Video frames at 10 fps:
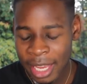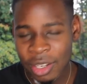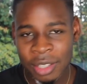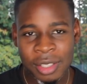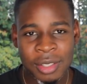
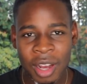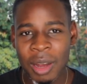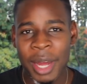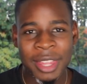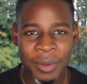So I'll just talk
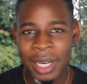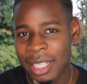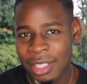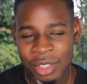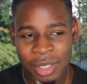about the
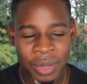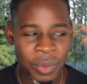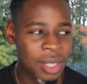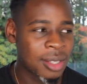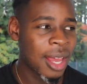really interesting
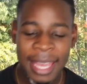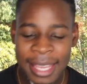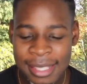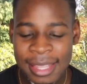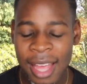ones.
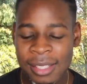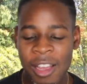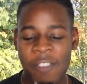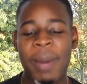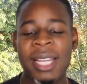He starts
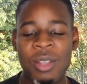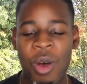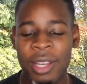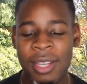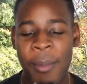off by
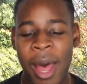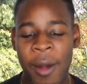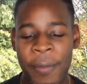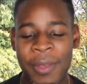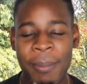talking
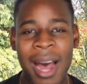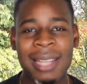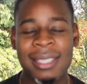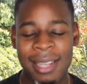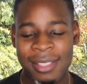about the
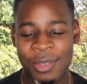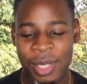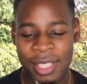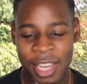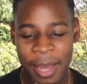Martinez
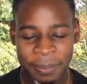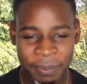twins, yeah?